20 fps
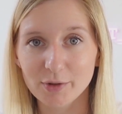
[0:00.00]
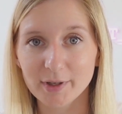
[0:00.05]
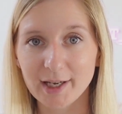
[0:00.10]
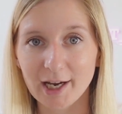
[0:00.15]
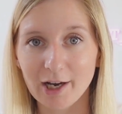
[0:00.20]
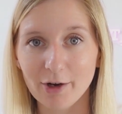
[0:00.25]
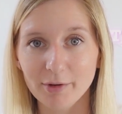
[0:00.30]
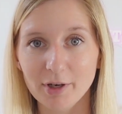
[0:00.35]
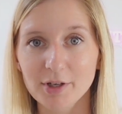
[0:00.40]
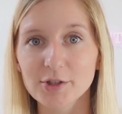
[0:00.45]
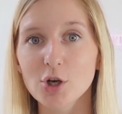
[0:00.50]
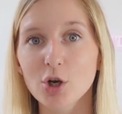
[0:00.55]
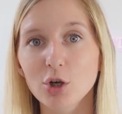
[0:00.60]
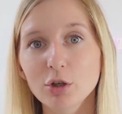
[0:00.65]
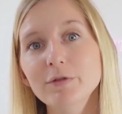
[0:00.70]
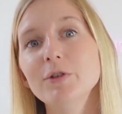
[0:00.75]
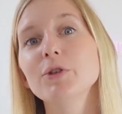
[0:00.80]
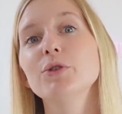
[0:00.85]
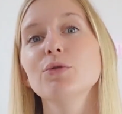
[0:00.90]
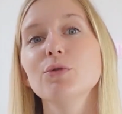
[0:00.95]
account is
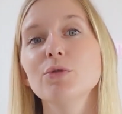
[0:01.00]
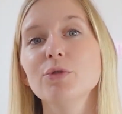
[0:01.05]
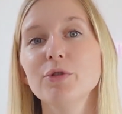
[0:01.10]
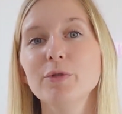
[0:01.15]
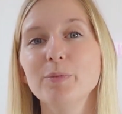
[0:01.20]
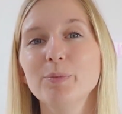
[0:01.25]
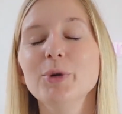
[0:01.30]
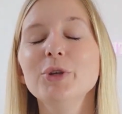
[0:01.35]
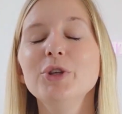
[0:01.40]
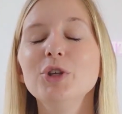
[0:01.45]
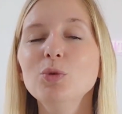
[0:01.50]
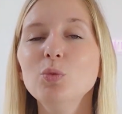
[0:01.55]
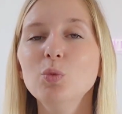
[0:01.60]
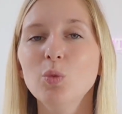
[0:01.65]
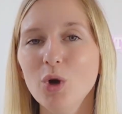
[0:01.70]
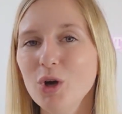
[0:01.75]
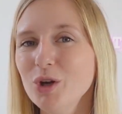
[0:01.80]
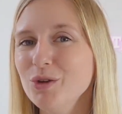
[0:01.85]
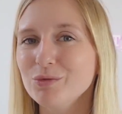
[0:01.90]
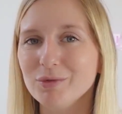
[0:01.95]
overdrawn, but you
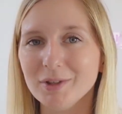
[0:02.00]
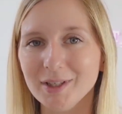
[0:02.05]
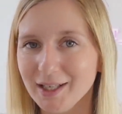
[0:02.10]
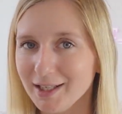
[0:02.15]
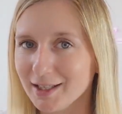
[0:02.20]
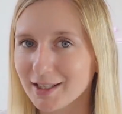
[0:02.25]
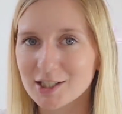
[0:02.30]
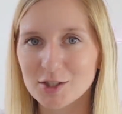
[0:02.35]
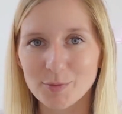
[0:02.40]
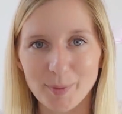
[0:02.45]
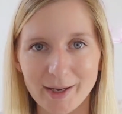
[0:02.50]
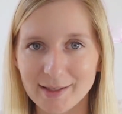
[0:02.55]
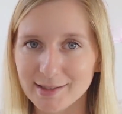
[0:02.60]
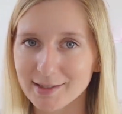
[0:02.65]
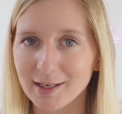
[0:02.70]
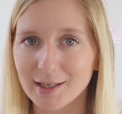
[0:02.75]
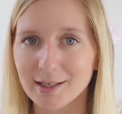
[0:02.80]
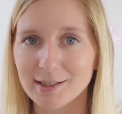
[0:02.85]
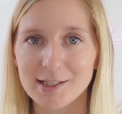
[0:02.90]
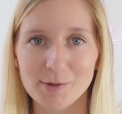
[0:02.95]
weren't really expecting
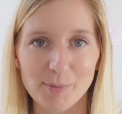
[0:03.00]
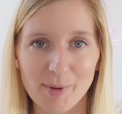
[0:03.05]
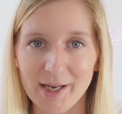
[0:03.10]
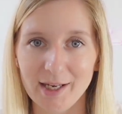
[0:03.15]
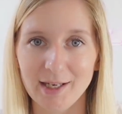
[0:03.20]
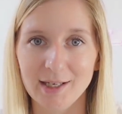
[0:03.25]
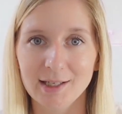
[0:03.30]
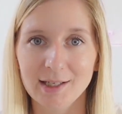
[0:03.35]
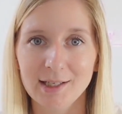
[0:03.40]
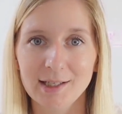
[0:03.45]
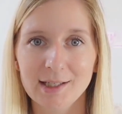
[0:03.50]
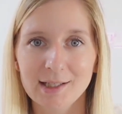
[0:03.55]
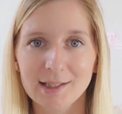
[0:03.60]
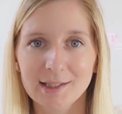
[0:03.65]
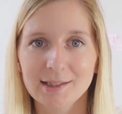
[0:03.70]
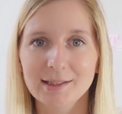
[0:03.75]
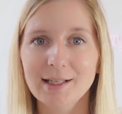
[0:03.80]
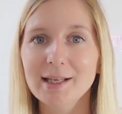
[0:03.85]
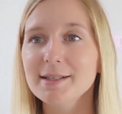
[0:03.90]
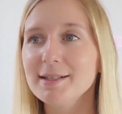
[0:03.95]
it to be,
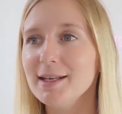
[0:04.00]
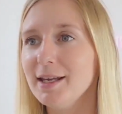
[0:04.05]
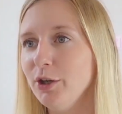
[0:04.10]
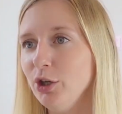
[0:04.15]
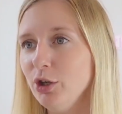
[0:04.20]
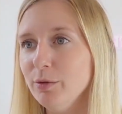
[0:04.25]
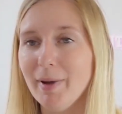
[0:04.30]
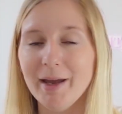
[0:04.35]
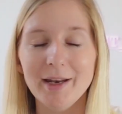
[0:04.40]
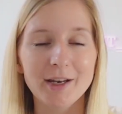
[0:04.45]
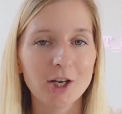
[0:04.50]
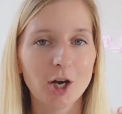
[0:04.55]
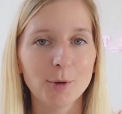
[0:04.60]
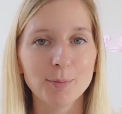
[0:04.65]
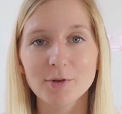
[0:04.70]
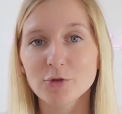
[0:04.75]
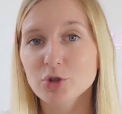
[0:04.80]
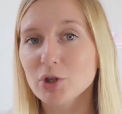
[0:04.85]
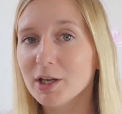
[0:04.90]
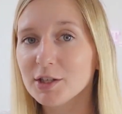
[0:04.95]
let's say you made a couple
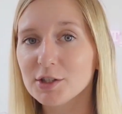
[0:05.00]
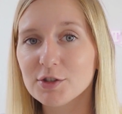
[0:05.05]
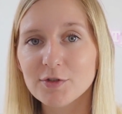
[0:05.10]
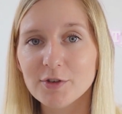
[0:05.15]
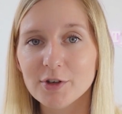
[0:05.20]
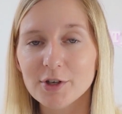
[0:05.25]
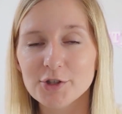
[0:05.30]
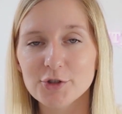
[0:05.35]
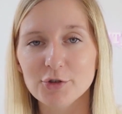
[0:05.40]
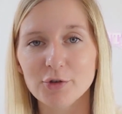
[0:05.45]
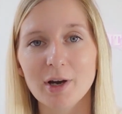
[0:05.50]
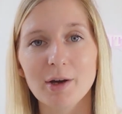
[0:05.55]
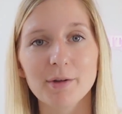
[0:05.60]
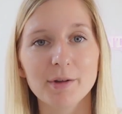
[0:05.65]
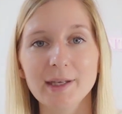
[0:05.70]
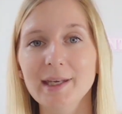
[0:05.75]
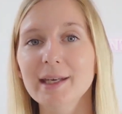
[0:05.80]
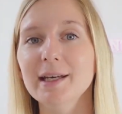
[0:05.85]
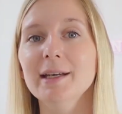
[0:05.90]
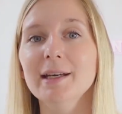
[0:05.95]
of transfers throughout
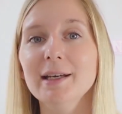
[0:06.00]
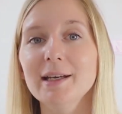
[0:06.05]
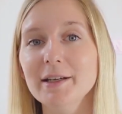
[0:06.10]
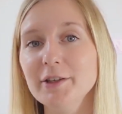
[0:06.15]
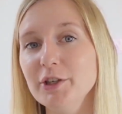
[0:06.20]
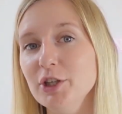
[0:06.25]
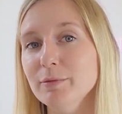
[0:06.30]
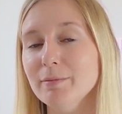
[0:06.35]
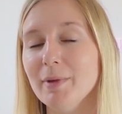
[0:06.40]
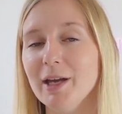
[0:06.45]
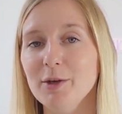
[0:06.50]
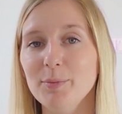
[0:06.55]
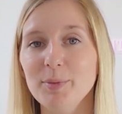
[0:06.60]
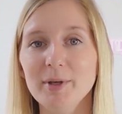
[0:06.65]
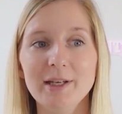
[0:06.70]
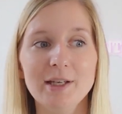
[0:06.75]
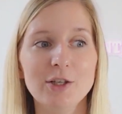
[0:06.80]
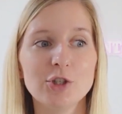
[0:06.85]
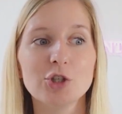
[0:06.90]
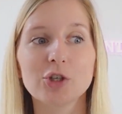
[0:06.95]
the year, you
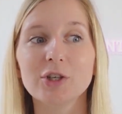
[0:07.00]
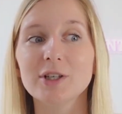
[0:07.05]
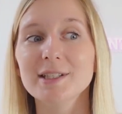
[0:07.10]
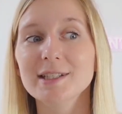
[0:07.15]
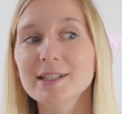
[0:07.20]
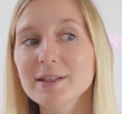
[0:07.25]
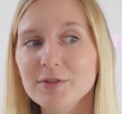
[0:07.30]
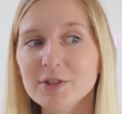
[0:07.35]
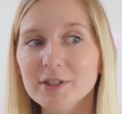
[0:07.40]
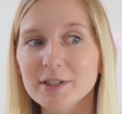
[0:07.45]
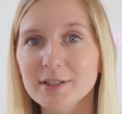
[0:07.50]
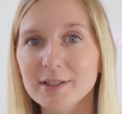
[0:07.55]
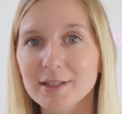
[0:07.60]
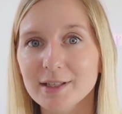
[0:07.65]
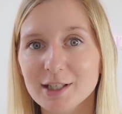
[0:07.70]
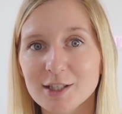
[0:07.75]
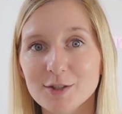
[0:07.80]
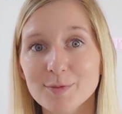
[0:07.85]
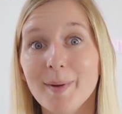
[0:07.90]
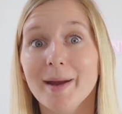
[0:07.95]
maybe took a dividend
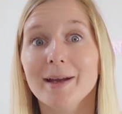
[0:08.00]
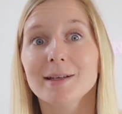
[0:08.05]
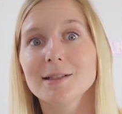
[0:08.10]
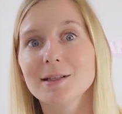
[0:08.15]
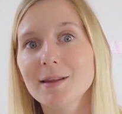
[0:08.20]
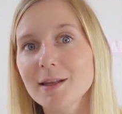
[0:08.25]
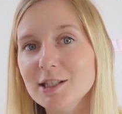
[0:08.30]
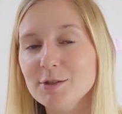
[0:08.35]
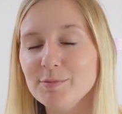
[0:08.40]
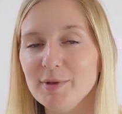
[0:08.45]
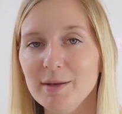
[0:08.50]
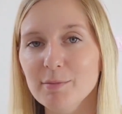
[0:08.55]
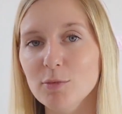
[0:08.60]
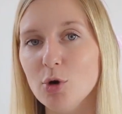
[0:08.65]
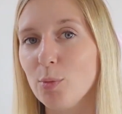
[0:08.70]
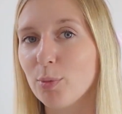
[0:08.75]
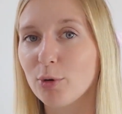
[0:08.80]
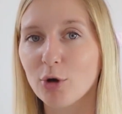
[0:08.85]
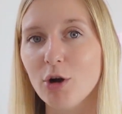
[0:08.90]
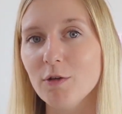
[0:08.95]
expecting there to be
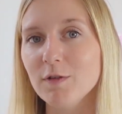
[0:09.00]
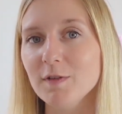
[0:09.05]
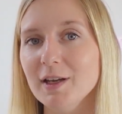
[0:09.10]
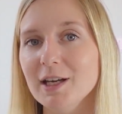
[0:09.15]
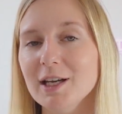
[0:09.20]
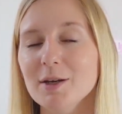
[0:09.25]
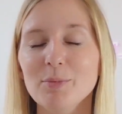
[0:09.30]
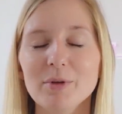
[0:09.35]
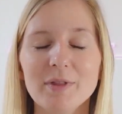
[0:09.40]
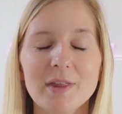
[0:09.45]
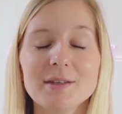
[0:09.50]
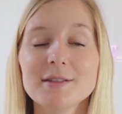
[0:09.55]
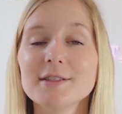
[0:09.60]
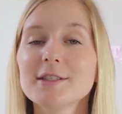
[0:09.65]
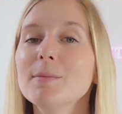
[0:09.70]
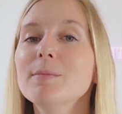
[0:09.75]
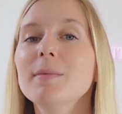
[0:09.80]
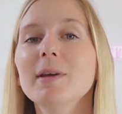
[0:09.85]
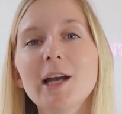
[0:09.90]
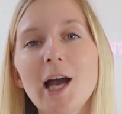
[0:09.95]
more profit, but then
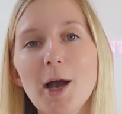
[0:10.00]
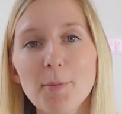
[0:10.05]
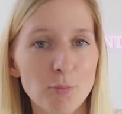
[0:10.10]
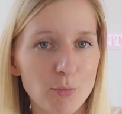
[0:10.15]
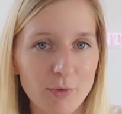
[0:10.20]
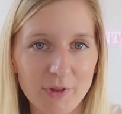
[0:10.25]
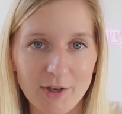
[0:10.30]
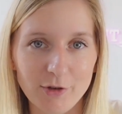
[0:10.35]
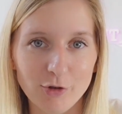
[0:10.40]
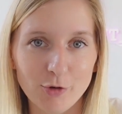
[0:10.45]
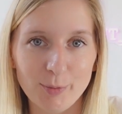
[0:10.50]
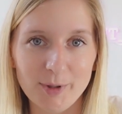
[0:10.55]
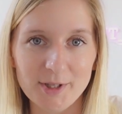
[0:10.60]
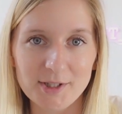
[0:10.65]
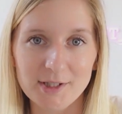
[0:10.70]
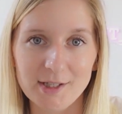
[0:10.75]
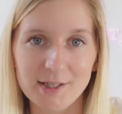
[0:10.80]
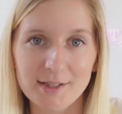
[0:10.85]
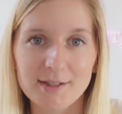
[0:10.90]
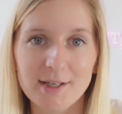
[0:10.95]
something happened within your
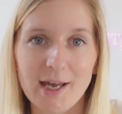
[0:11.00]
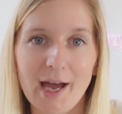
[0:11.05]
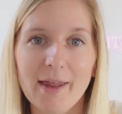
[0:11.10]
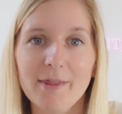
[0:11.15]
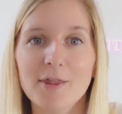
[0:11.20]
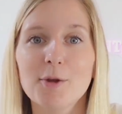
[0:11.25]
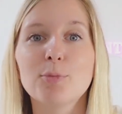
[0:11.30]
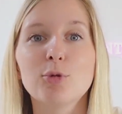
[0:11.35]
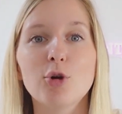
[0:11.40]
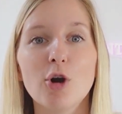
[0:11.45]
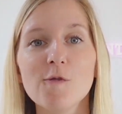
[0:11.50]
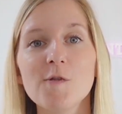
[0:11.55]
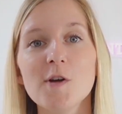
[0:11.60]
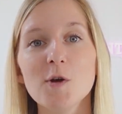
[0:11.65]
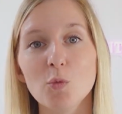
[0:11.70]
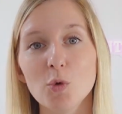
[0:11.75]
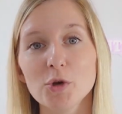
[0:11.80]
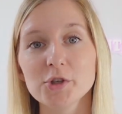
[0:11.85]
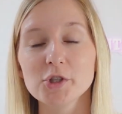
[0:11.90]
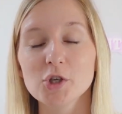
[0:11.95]
business and the profit
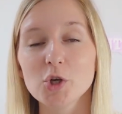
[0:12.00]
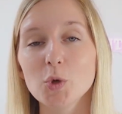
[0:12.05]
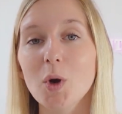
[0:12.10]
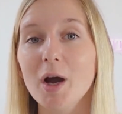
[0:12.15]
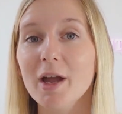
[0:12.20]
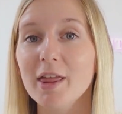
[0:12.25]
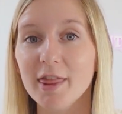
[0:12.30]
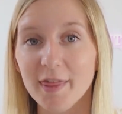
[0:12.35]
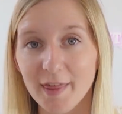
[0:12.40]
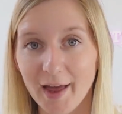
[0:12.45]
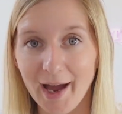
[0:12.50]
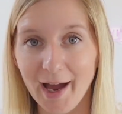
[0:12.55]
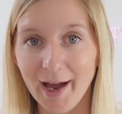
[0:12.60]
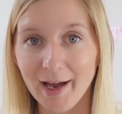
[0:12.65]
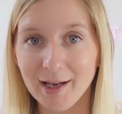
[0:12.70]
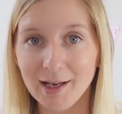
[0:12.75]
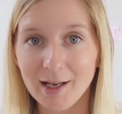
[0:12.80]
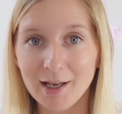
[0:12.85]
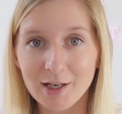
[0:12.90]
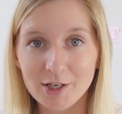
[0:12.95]
wasn't quite there.
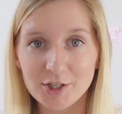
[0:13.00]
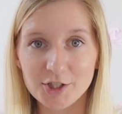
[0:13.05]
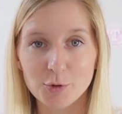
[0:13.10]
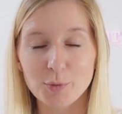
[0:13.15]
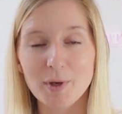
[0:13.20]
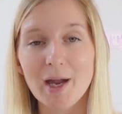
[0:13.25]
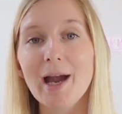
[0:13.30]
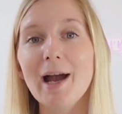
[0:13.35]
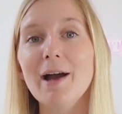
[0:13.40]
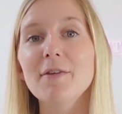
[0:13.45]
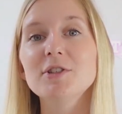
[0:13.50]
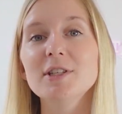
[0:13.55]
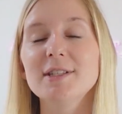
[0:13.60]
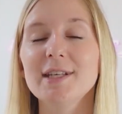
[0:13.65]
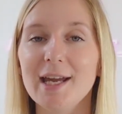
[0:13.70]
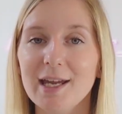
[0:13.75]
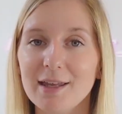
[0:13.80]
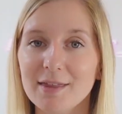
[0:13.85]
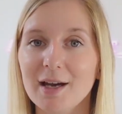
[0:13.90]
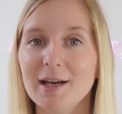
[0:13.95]
So we have to
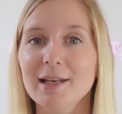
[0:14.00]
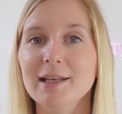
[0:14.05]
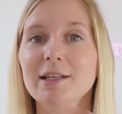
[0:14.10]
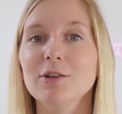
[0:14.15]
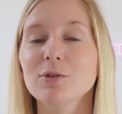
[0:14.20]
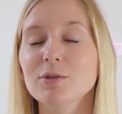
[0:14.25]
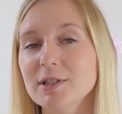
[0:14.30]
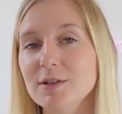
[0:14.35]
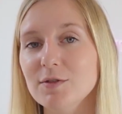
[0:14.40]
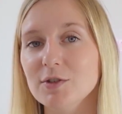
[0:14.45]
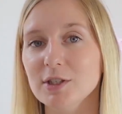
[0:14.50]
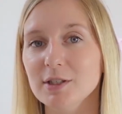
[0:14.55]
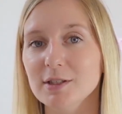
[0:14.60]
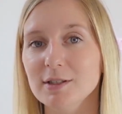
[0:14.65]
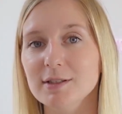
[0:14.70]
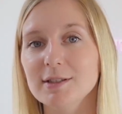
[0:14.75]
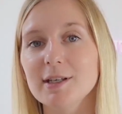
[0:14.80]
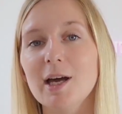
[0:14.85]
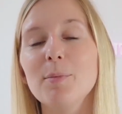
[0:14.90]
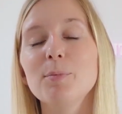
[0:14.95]
take that illegal
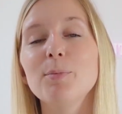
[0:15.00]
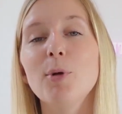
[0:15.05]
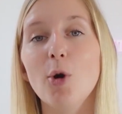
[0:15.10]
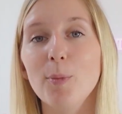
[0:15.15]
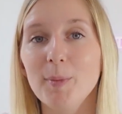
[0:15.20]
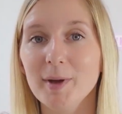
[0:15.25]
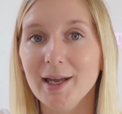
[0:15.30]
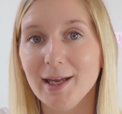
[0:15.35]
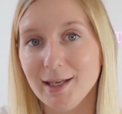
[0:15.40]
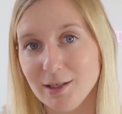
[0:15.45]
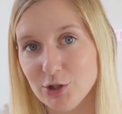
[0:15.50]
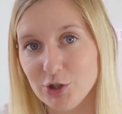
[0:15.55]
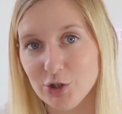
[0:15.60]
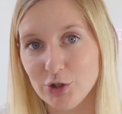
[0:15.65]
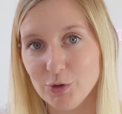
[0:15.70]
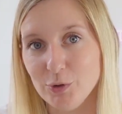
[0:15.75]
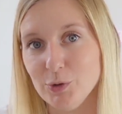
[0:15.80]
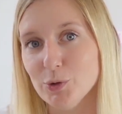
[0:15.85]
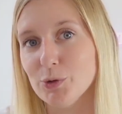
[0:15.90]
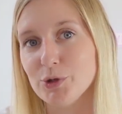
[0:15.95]
dividend and pop it into
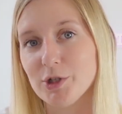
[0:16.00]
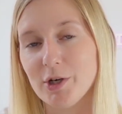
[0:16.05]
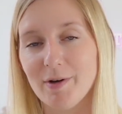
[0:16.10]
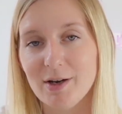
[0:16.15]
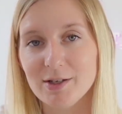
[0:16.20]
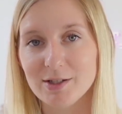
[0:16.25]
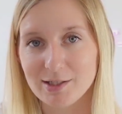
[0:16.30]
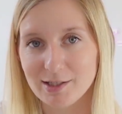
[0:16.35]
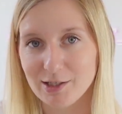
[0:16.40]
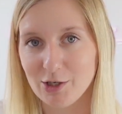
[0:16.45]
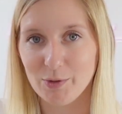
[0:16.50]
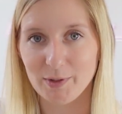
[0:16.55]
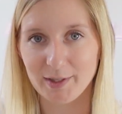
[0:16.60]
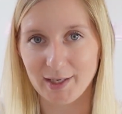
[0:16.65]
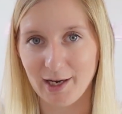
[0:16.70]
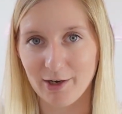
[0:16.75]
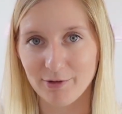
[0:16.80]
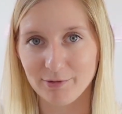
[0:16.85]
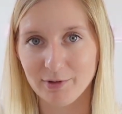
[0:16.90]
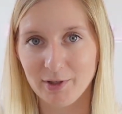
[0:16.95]
your director's loan
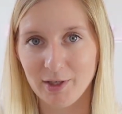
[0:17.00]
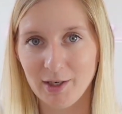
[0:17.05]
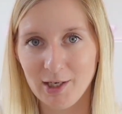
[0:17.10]
account.